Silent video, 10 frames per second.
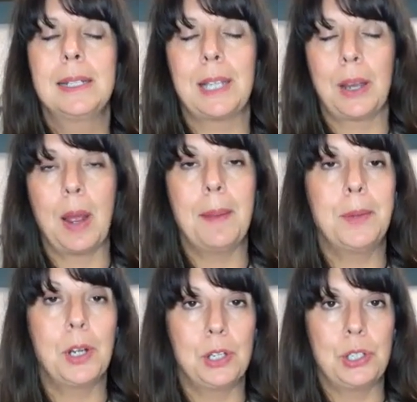So
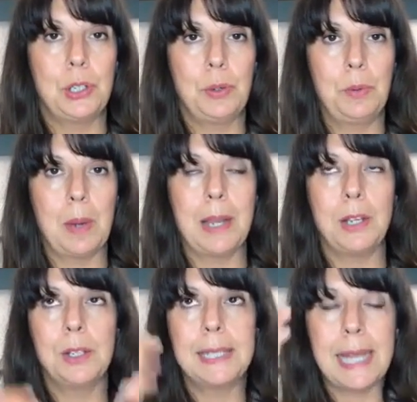I'm going to do,
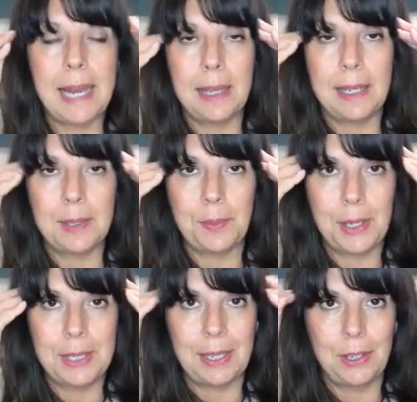and you say these
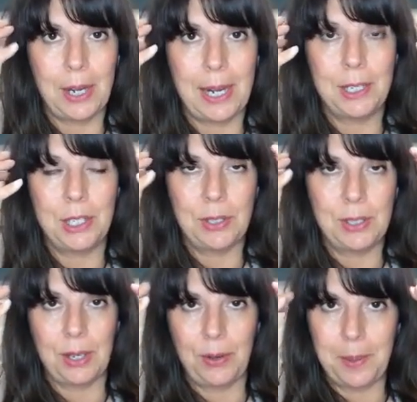words in your head to
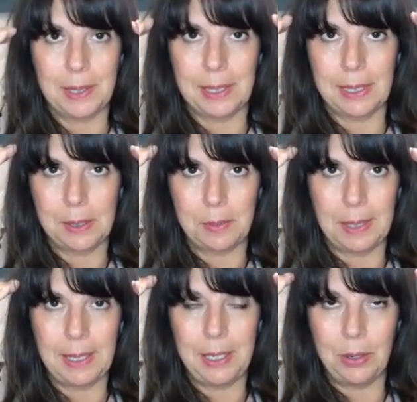yourself because this is
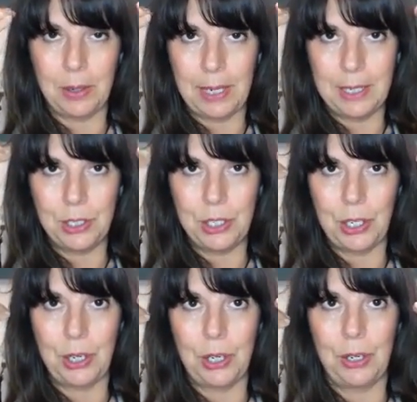really your
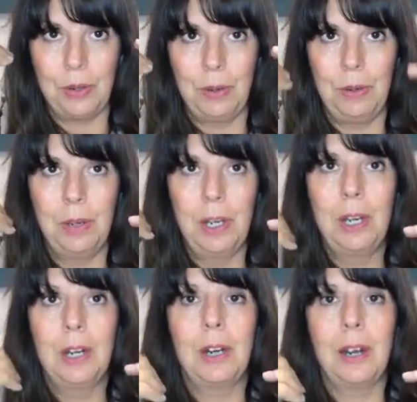internal
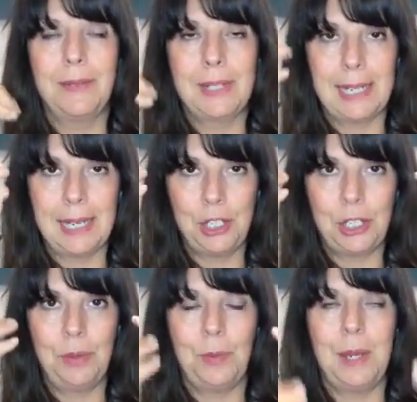
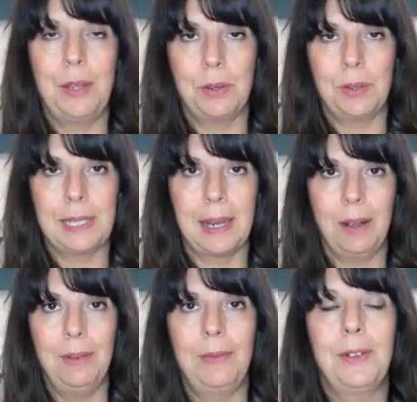conversation with
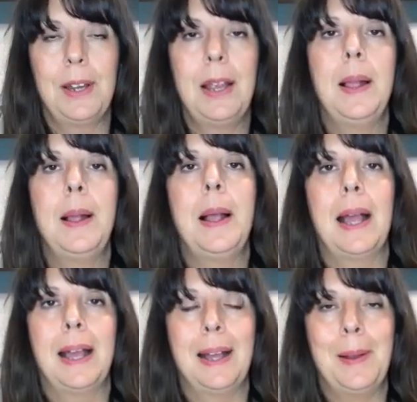yourself.
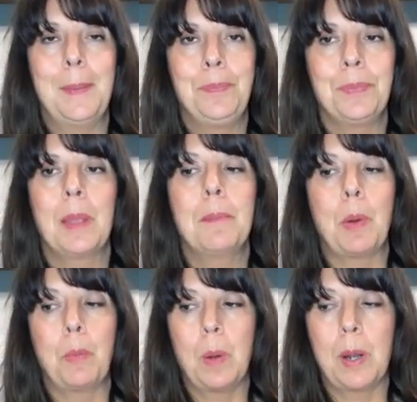Um,
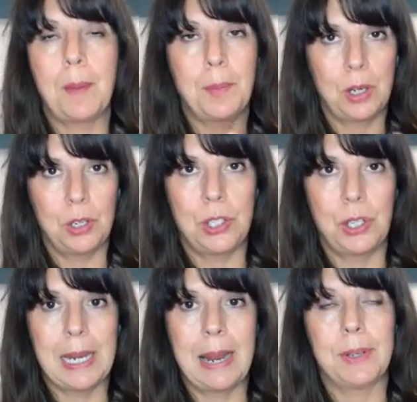but what I'm going to
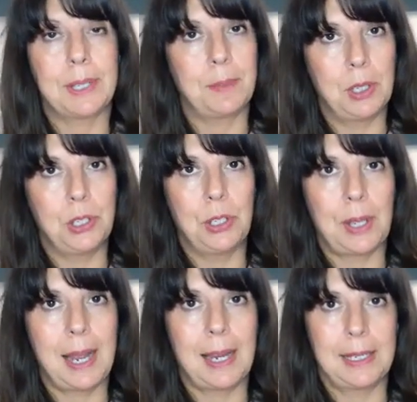do now is I'm going to do
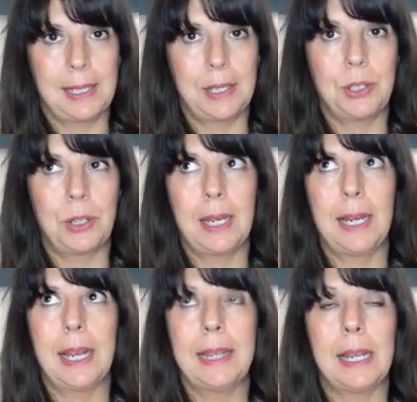the heart
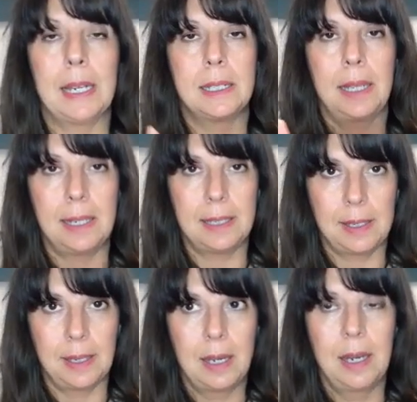centering, and as
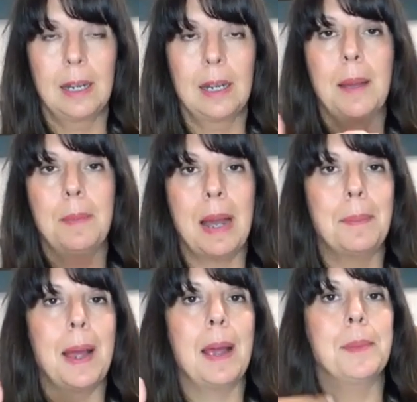things come
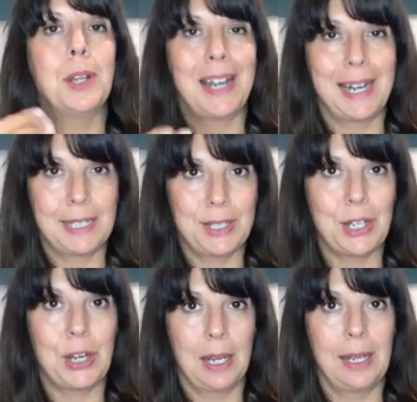up, I'm going to
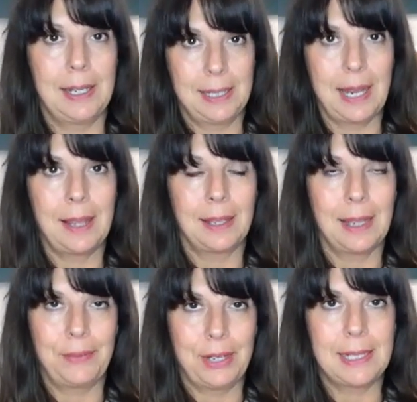externally say the
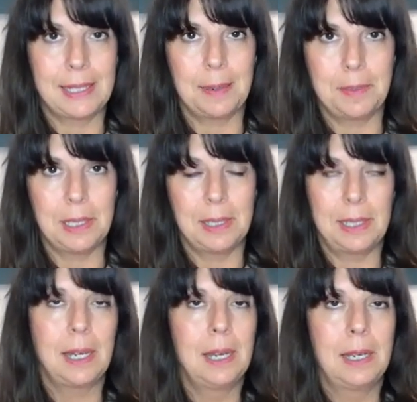love and
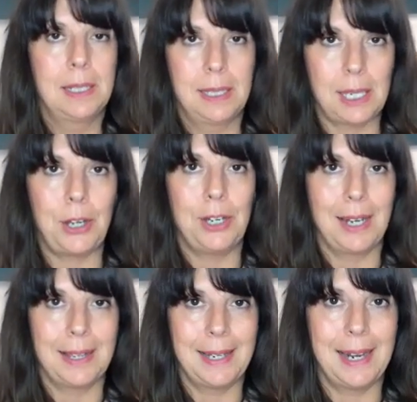acceptance. So you
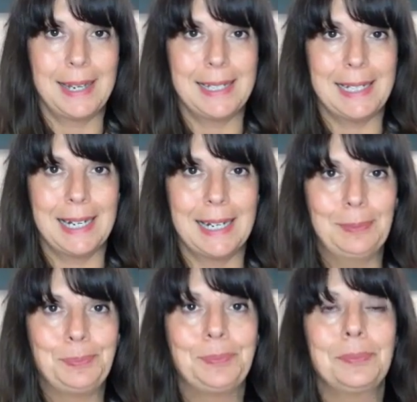get the
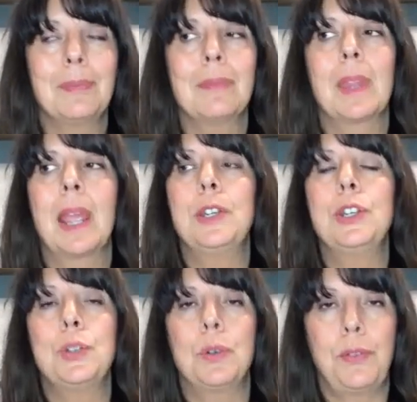idea. And
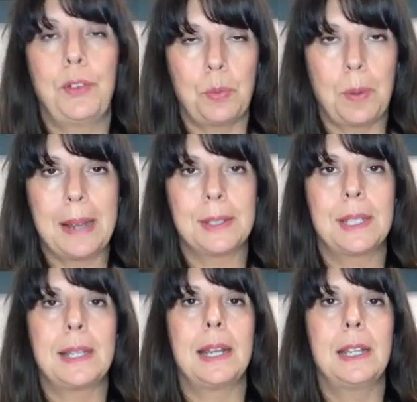you do a few
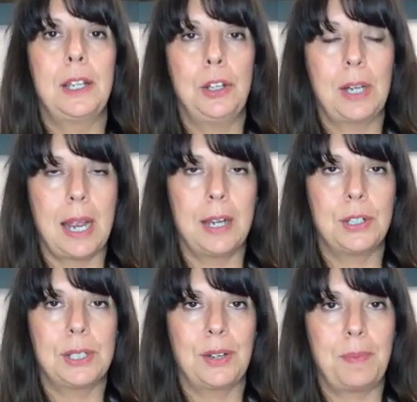rounds of that and then you
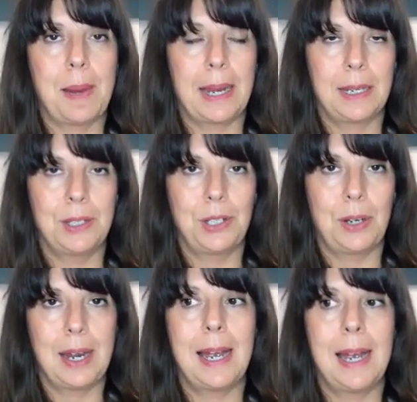guide yourself back into
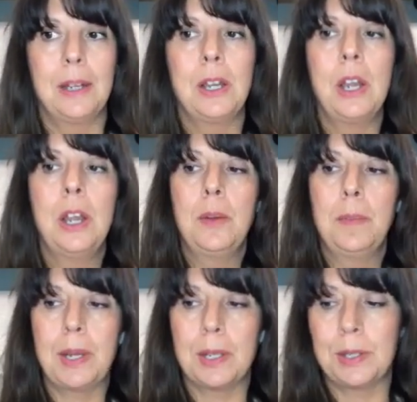your heart.
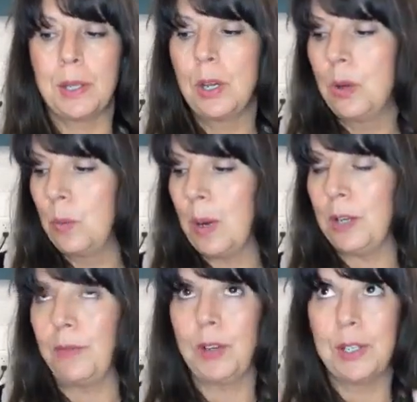Because
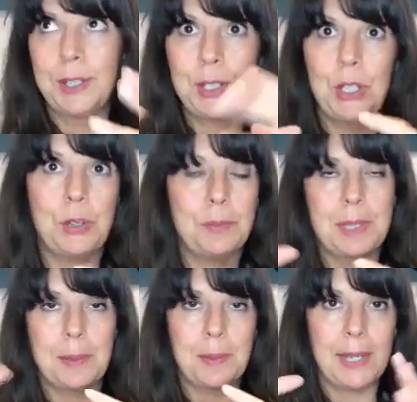when you've consumed
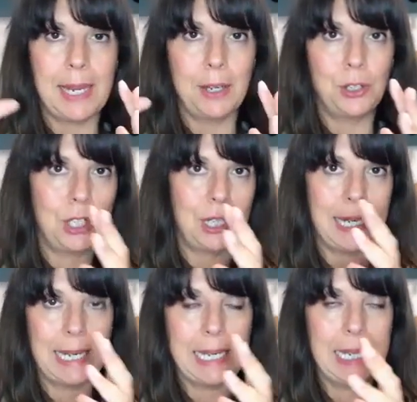some of the
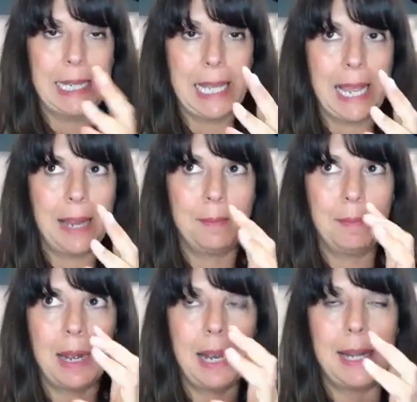energy in that
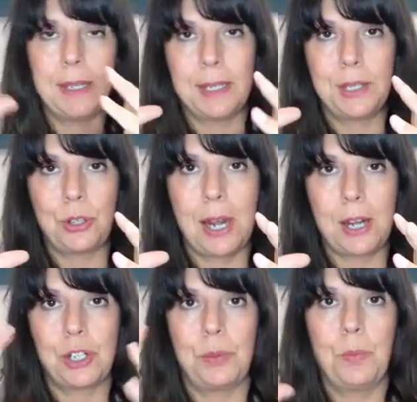mind
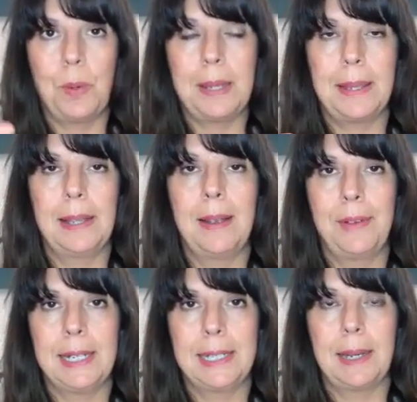distraction with the
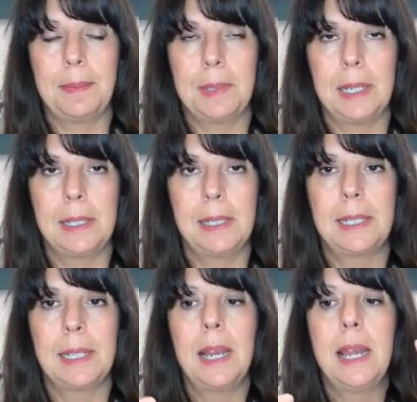love and
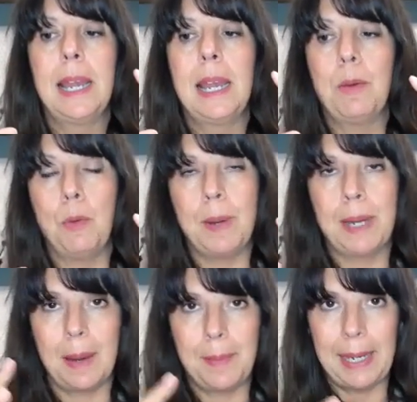acceptance, it will
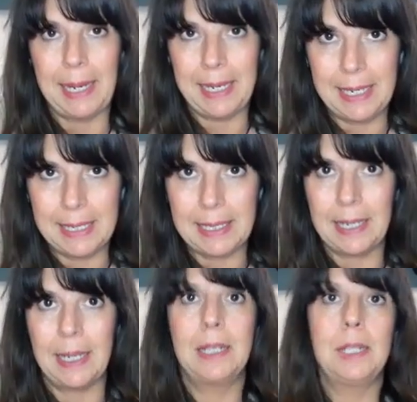become
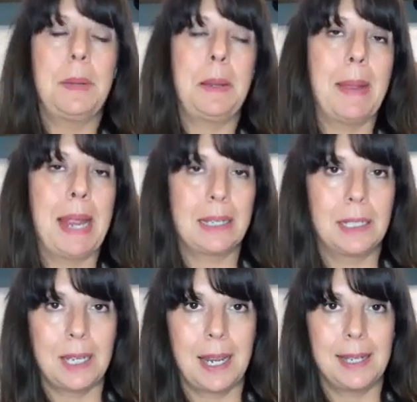easier to be
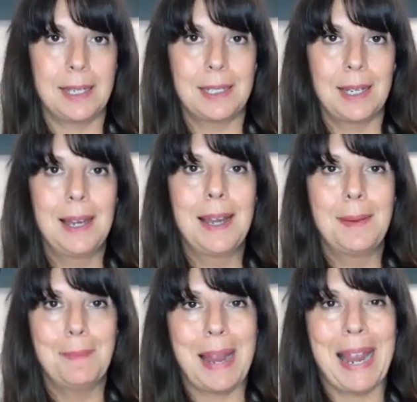magnetized
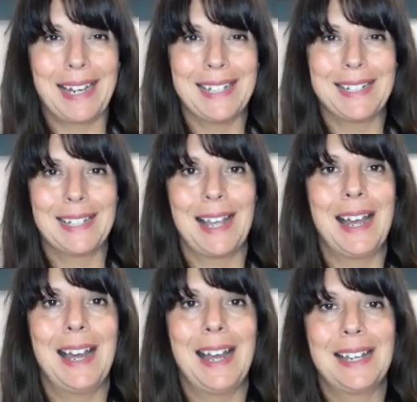back into the
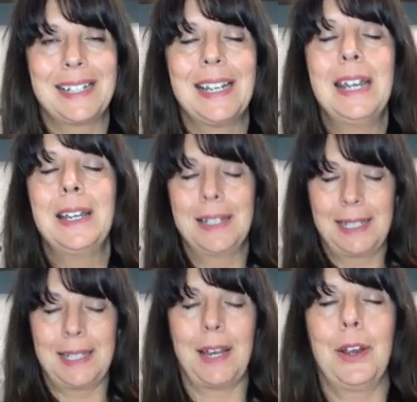heart.
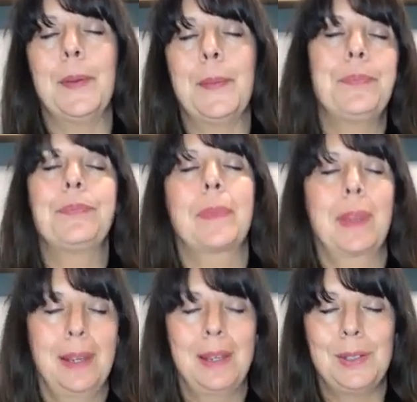So
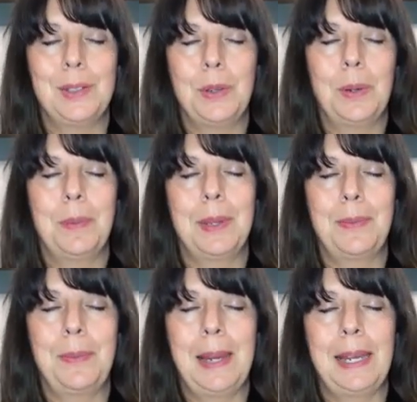you can do it
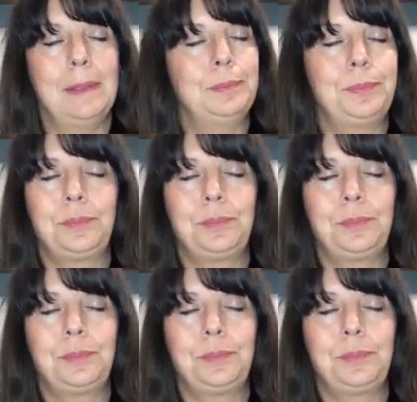with me.